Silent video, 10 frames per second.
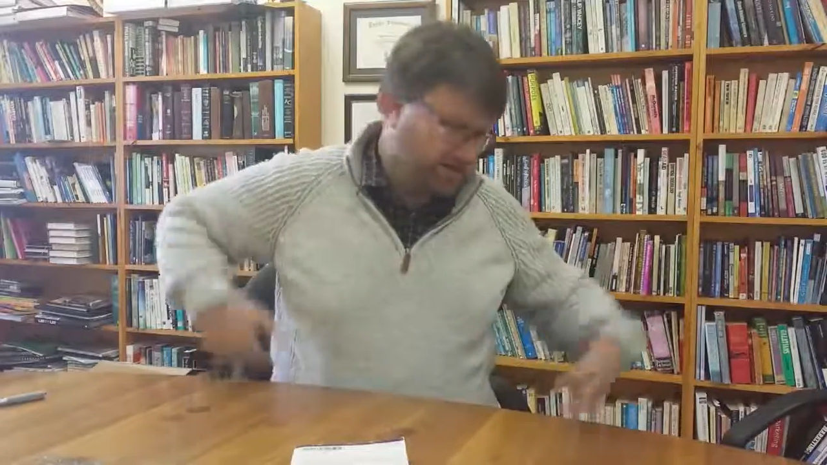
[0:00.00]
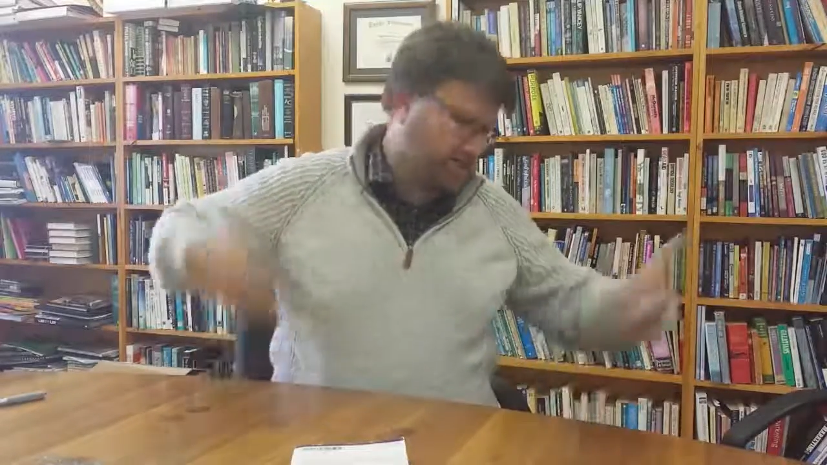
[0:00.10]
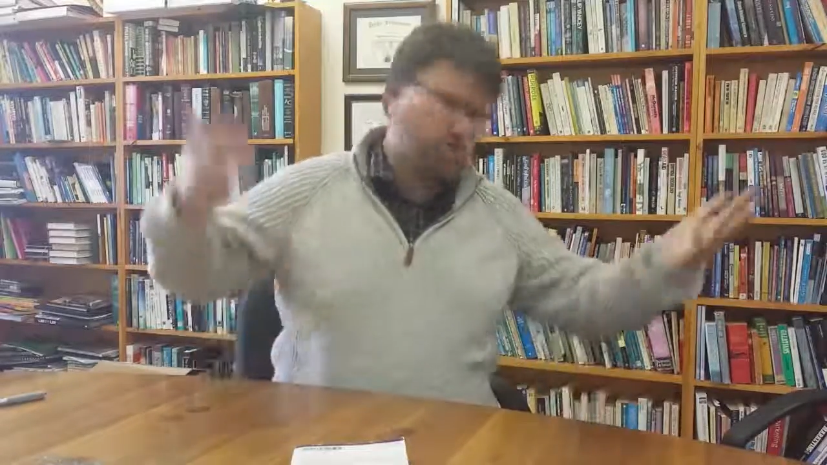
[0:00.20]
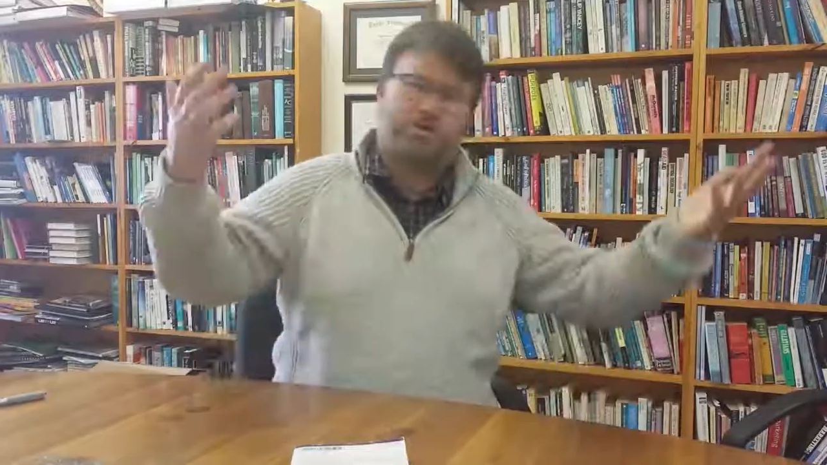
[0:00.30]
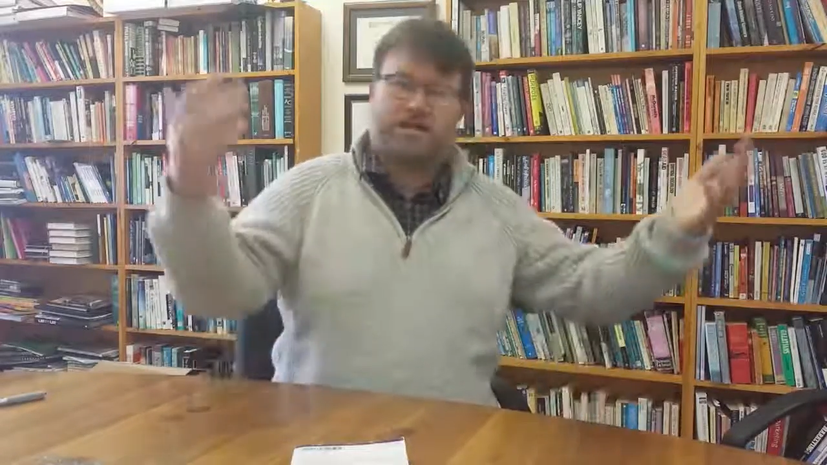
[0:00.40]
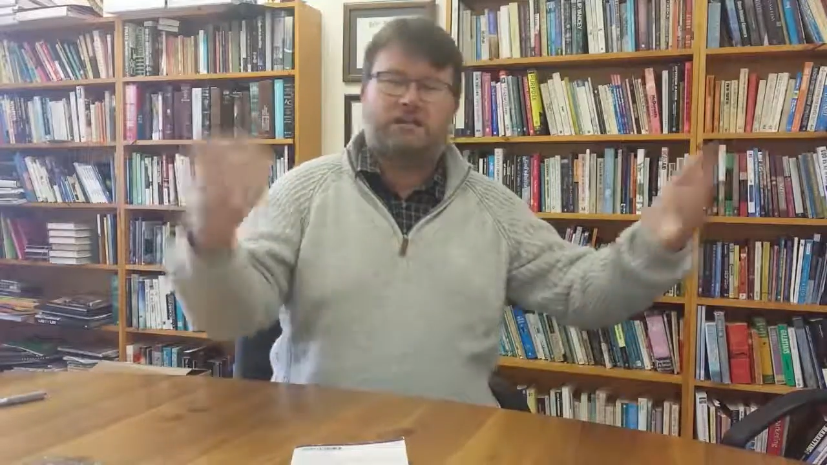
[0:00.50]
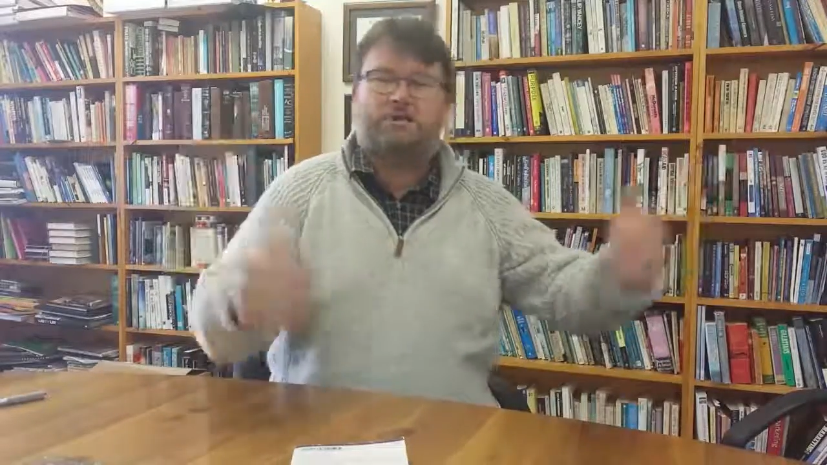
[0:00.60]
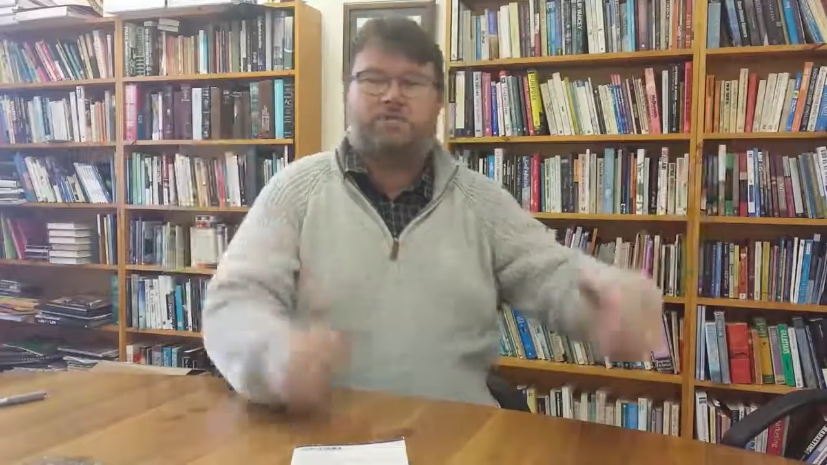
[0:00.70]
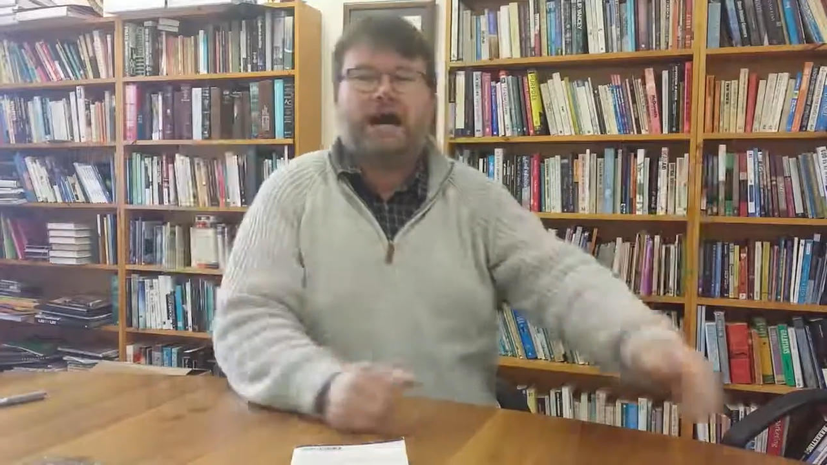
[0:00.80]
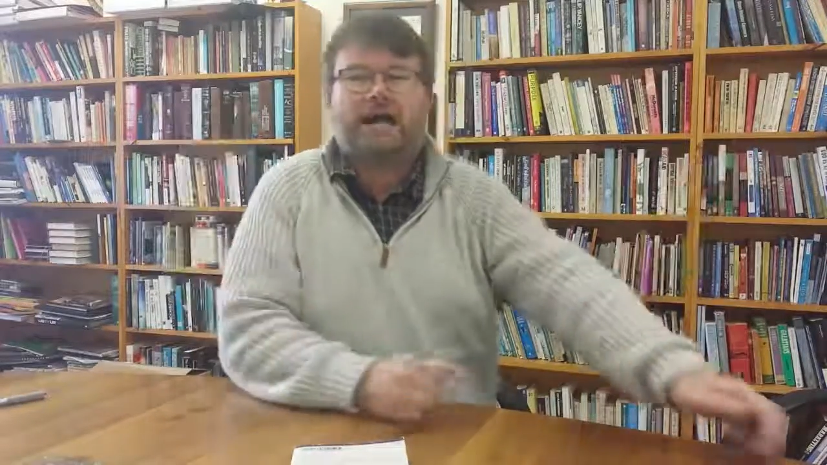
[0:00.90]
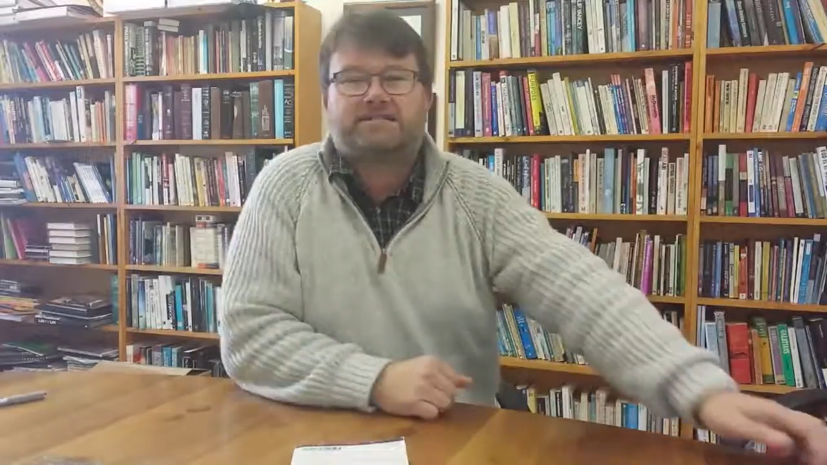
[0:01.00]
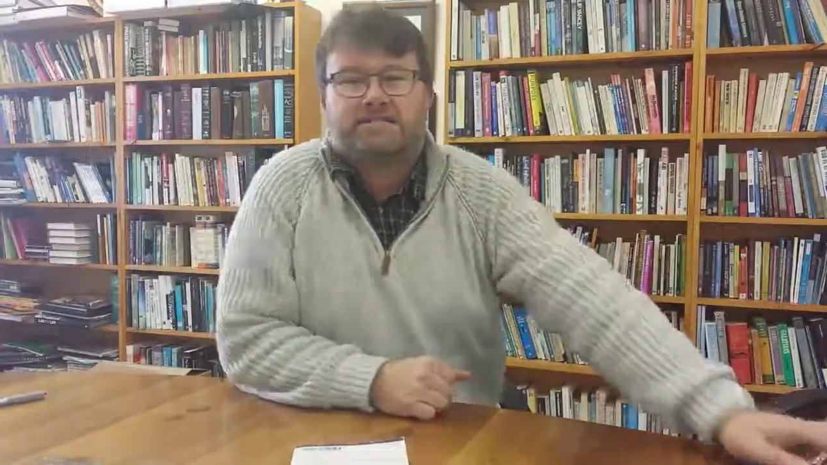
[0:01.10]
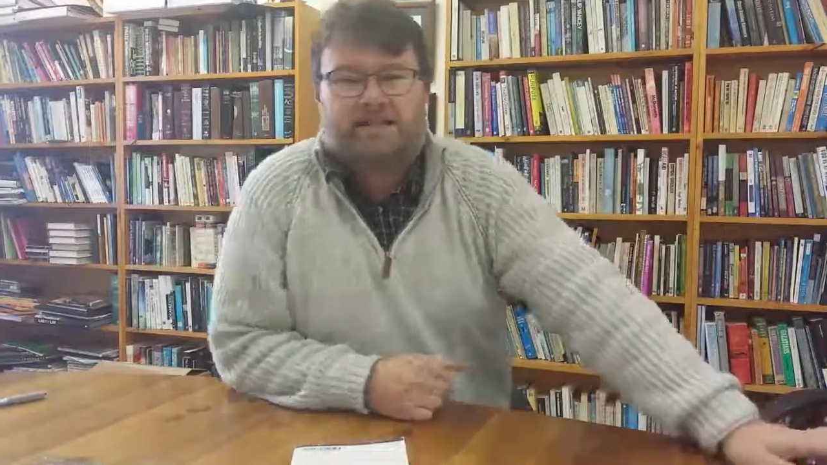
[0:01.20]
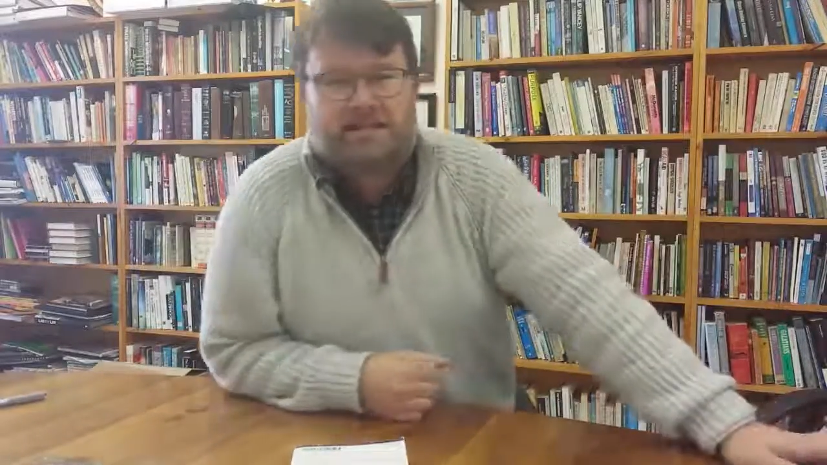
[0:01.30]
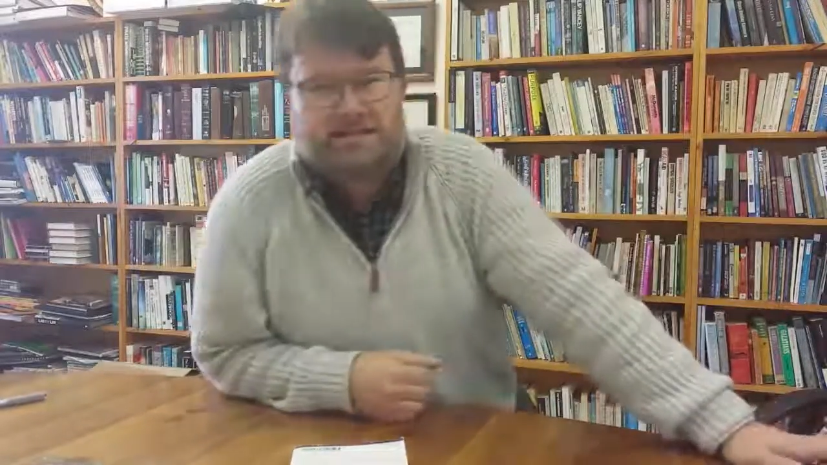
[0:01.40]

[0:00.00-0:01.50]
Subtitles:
surely I'm a pastor.